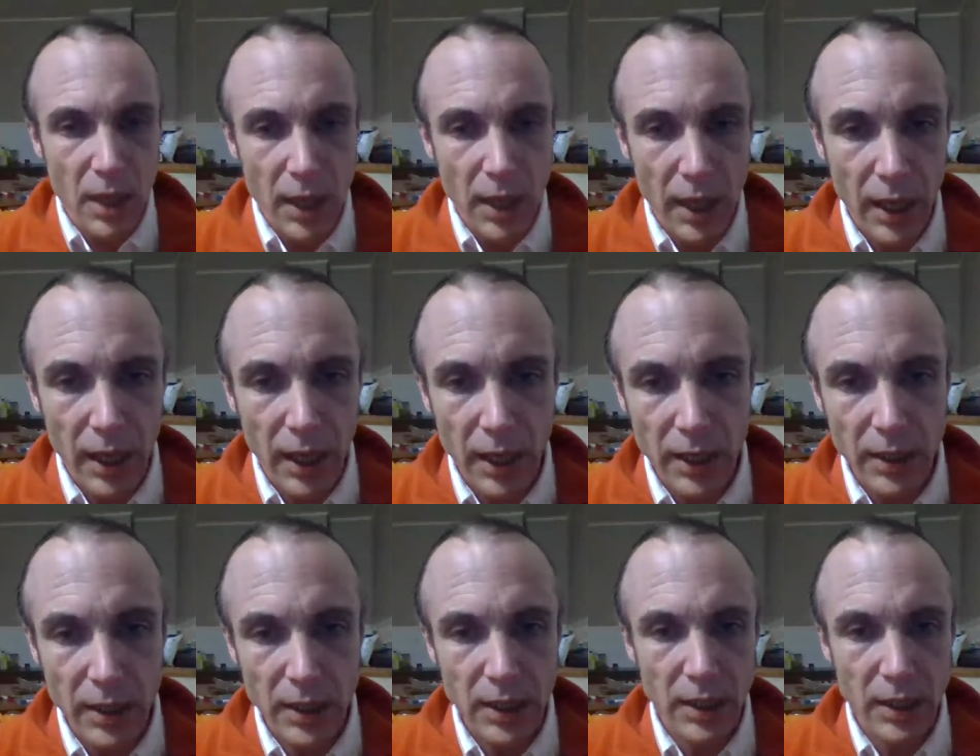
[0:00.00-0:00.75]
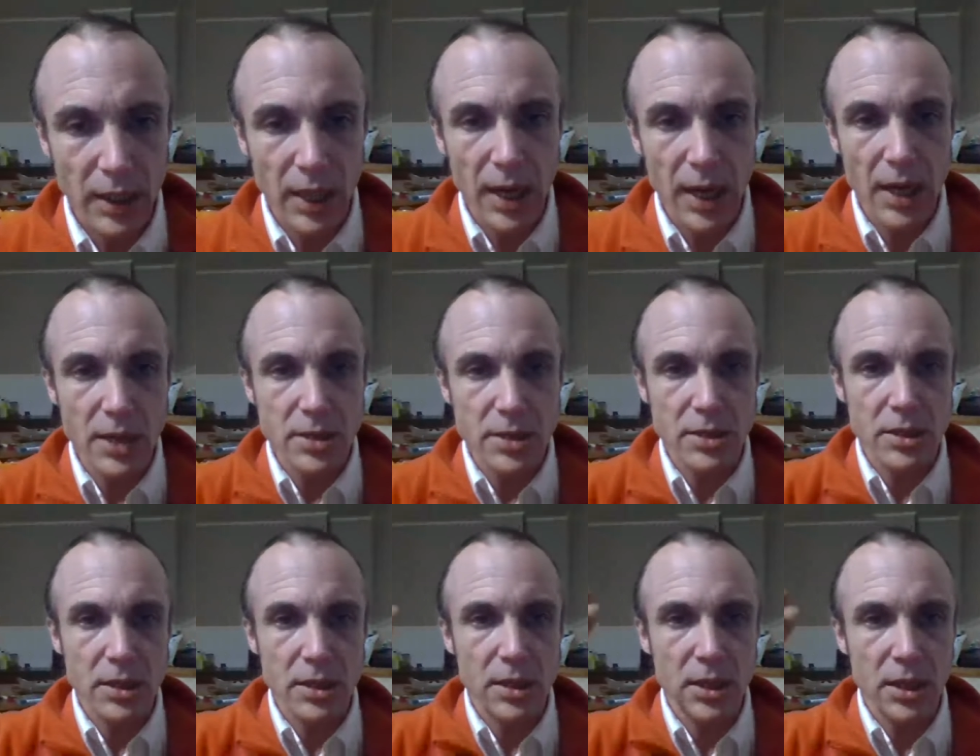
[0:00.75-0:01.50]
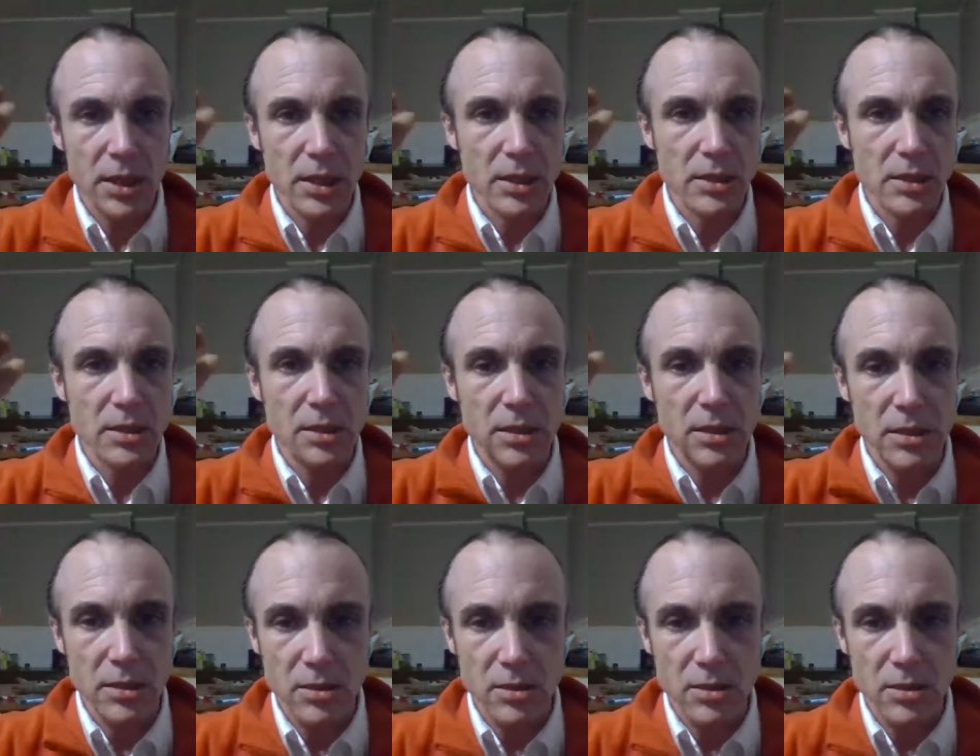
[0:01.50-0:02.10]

And he actually needs to